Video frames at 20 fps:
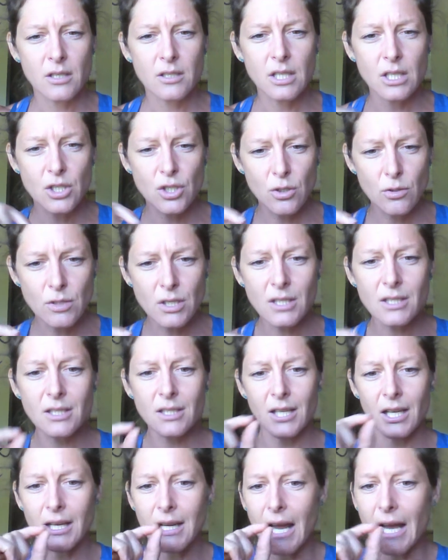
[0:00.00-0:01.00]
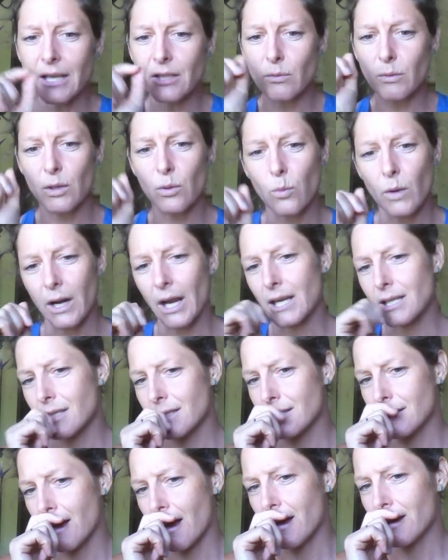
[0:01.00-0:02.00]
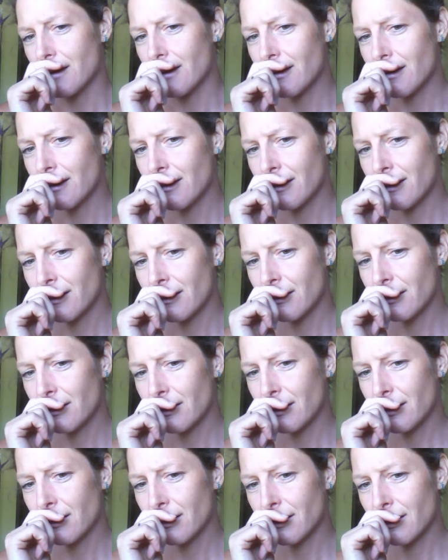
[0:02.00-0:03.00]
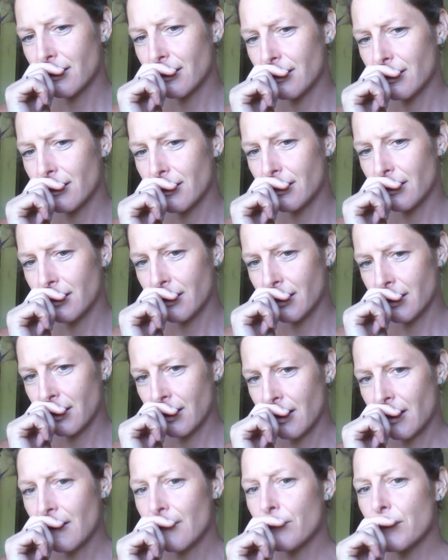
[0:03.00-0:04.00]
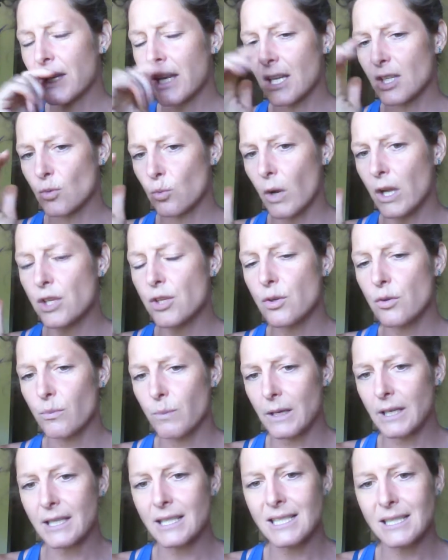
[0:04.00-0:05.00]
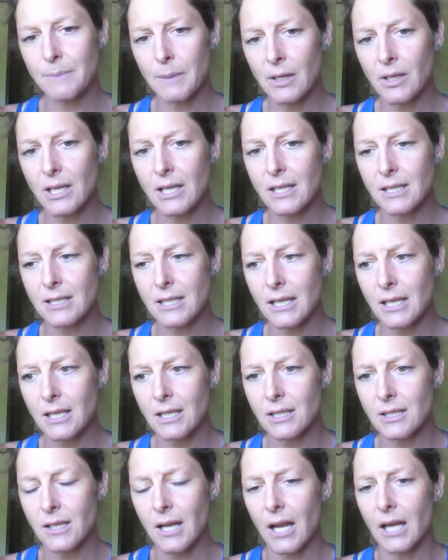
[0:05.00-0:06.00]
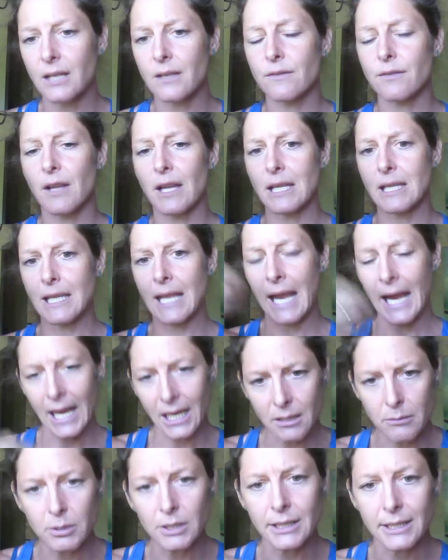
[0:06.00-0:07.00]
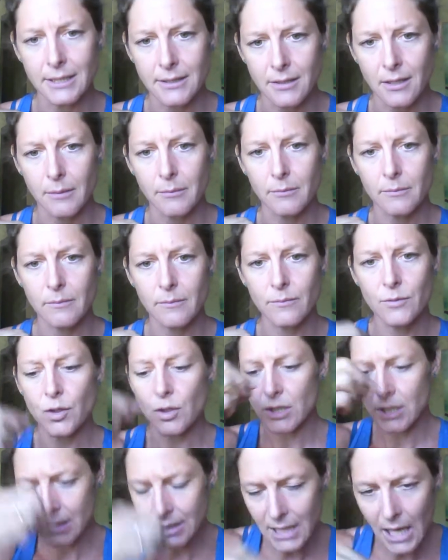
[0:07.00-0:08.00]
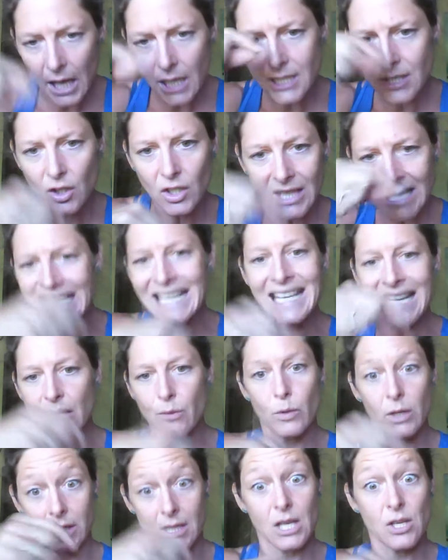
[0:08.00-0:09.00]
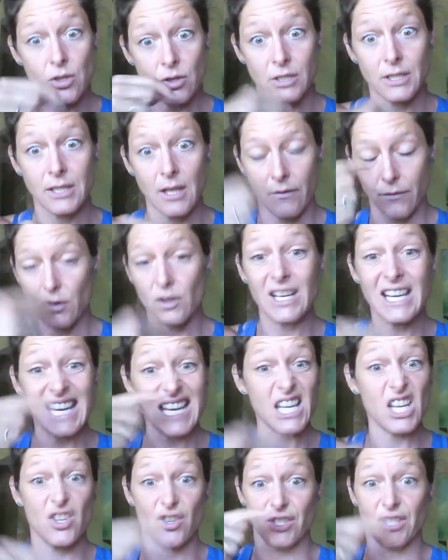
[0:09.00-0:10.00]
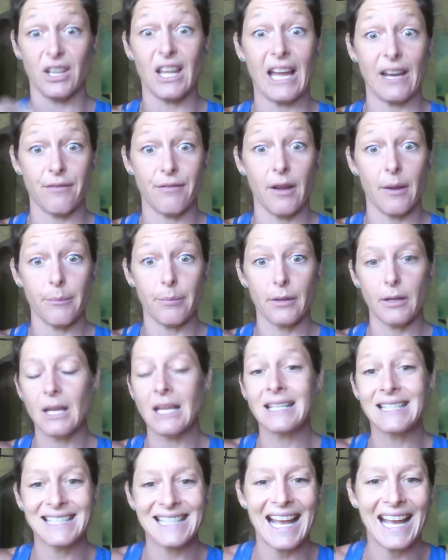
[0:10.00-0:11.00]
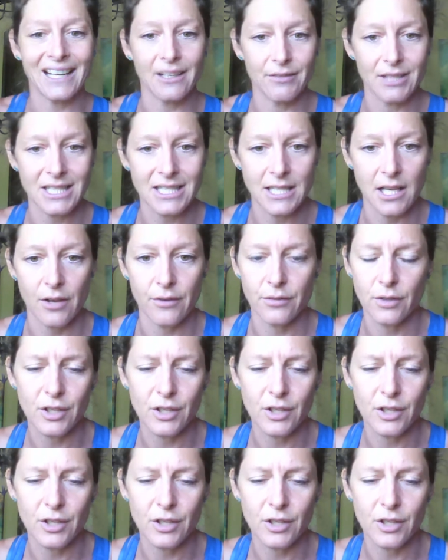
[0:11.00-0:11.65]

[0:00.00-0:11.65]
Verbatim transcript: Did you just connect with what I just said? Yeah. Because what you've been experiencing is kind of like cannibalism. You're eating within yourself. You're eating your life up inside of itself.